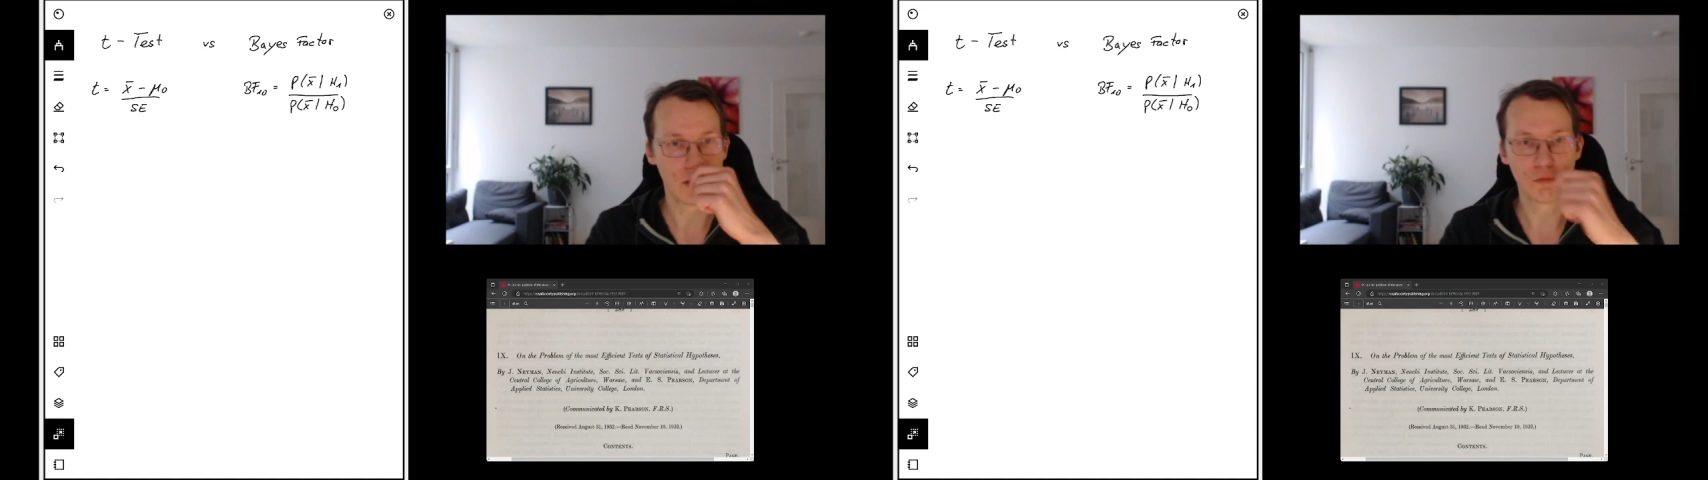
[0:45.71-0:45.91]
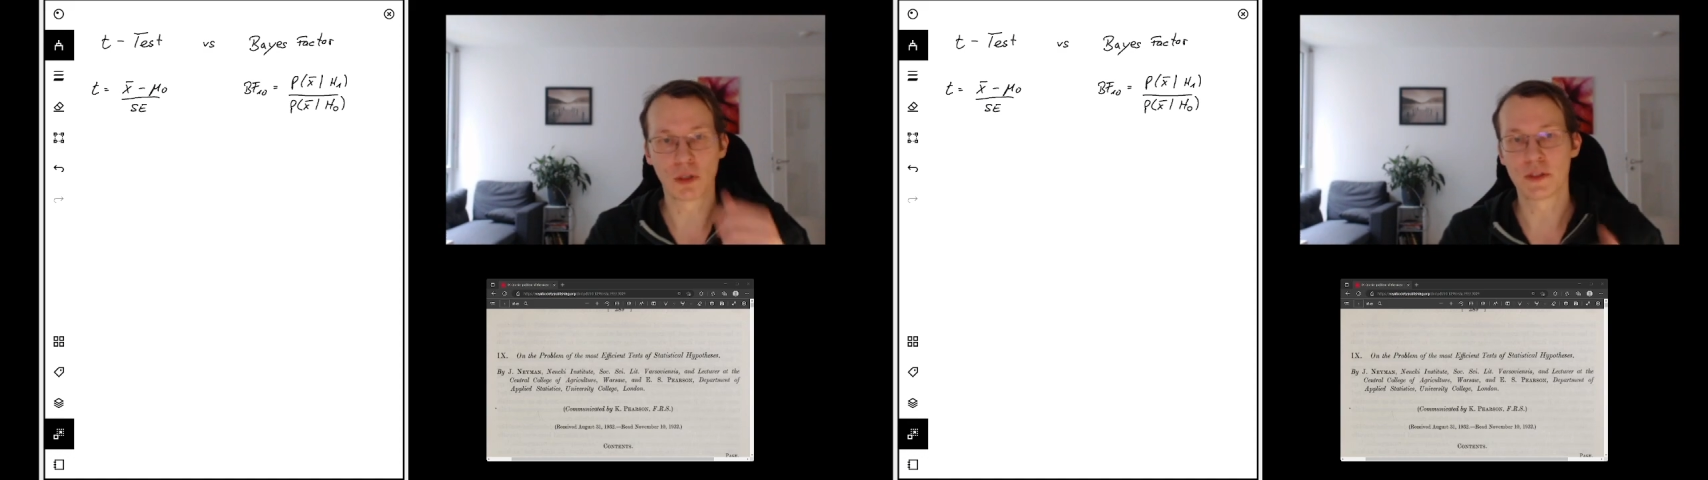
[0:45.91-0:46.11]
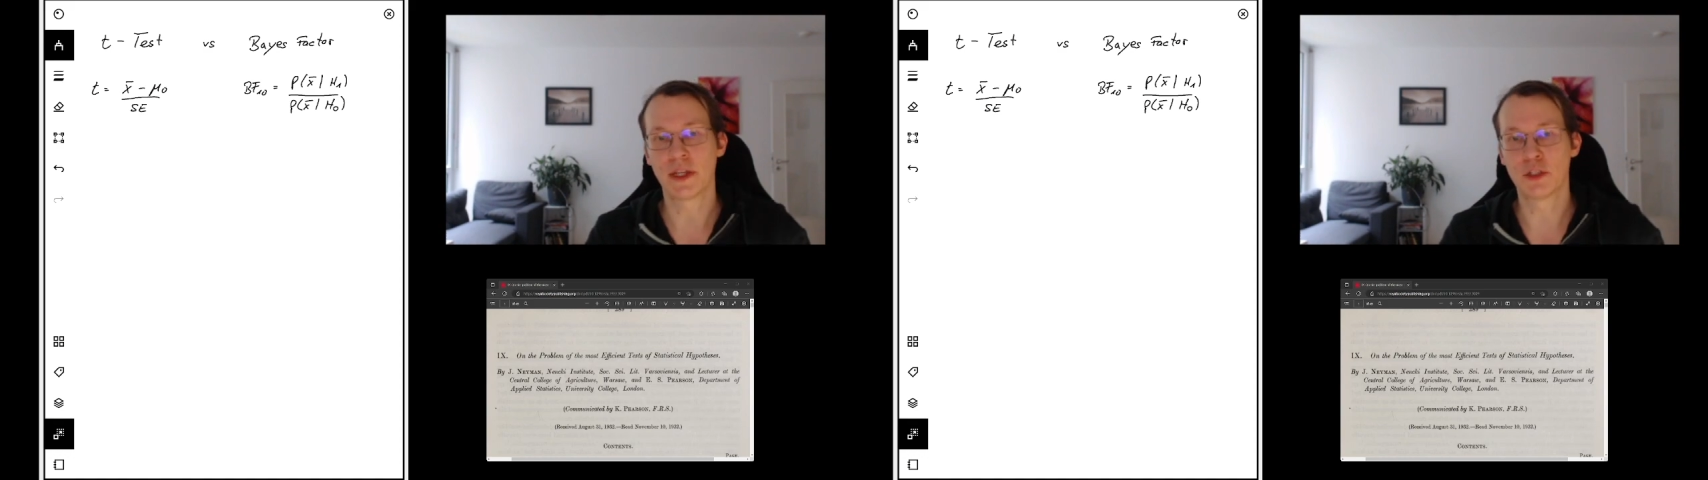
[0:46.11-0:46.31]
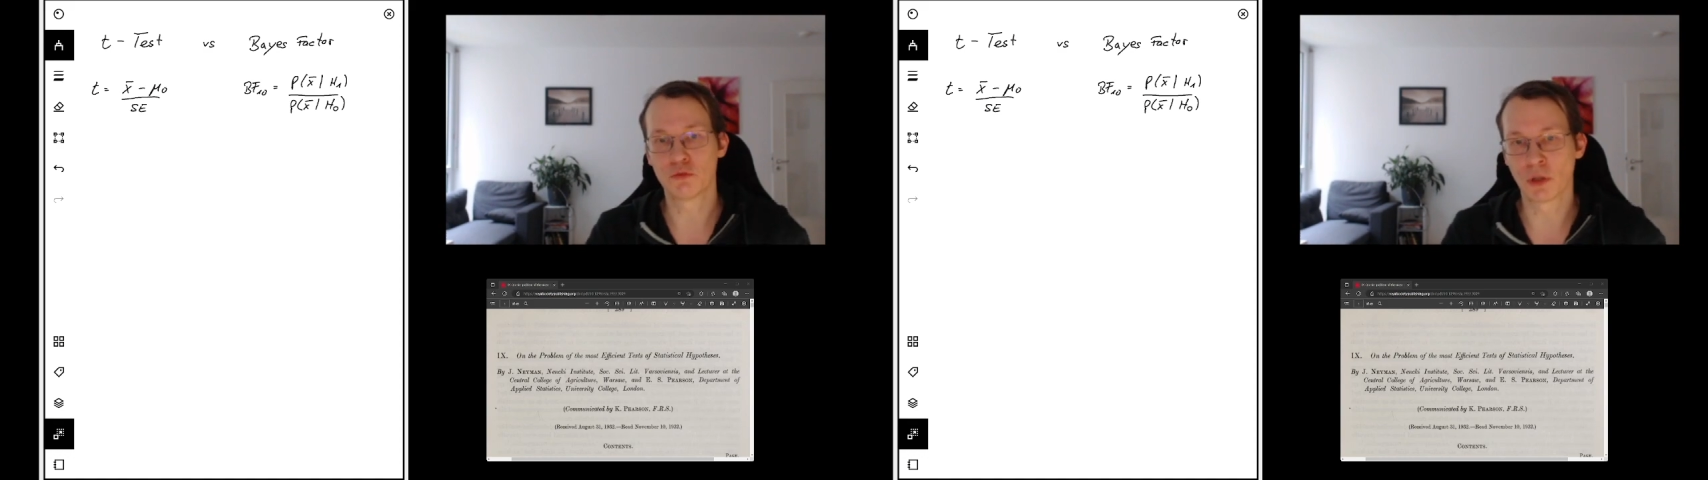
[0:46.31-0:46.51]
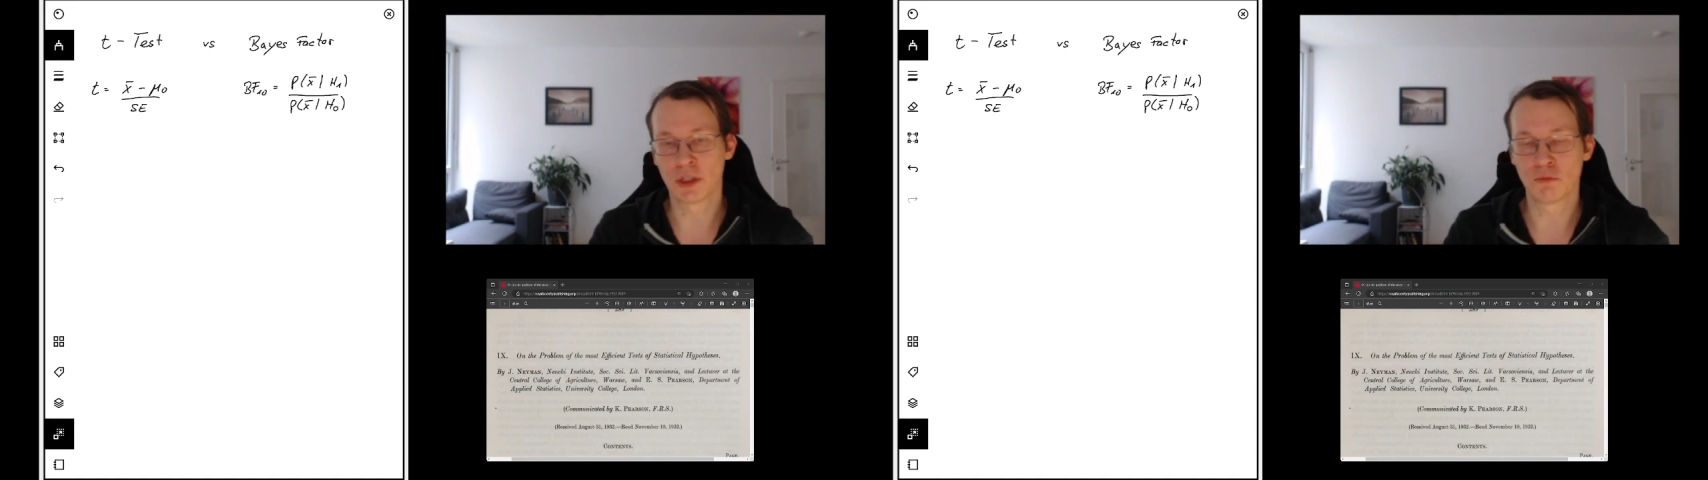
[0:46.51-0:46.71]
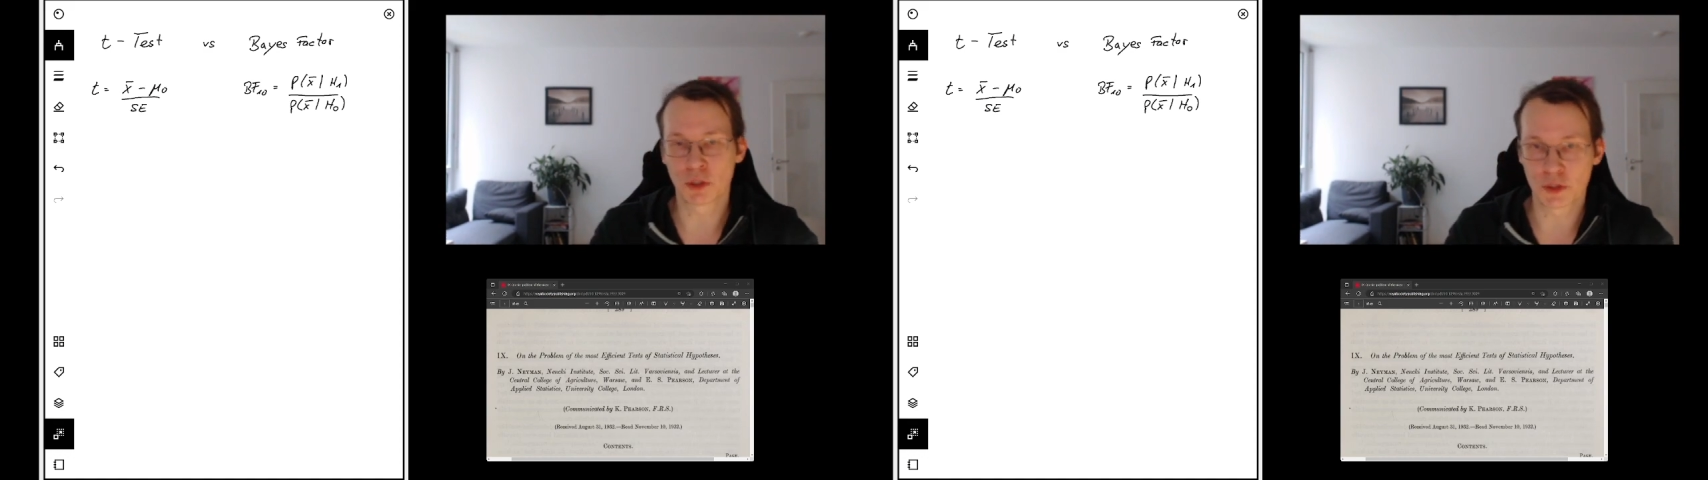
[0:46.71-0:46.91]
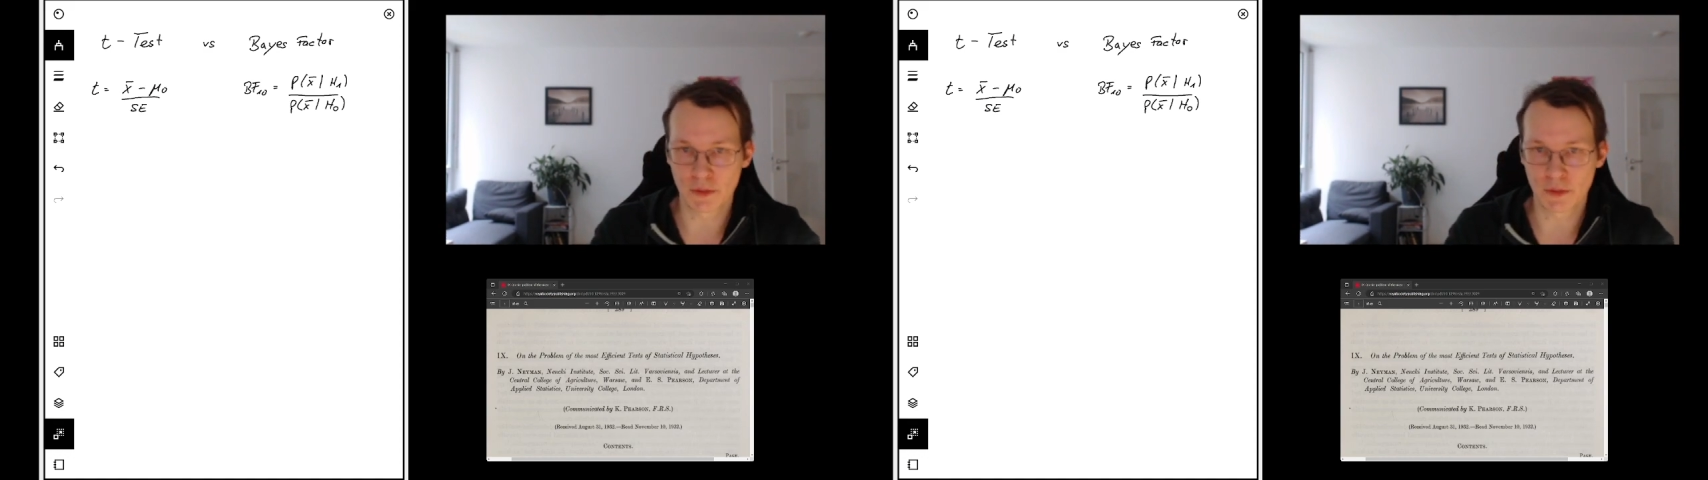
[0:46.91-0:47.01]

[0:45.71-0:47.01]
what is H1 and what is